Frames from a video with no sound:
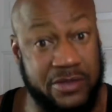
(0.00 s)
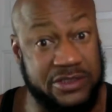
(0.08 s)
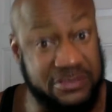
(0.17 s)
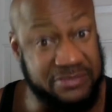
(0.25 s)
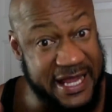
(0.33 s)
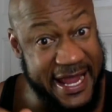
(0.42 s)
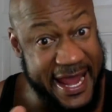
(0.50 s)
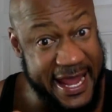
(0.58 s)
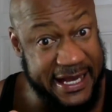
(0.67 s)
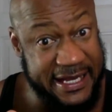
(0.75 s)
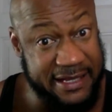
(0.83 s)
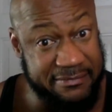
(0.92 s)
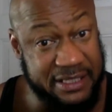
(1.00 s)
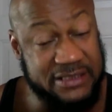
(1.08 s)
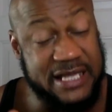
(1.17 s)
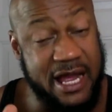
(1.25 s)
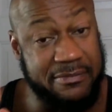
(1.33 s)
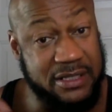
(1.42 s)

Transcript: which can be a headache in Midtown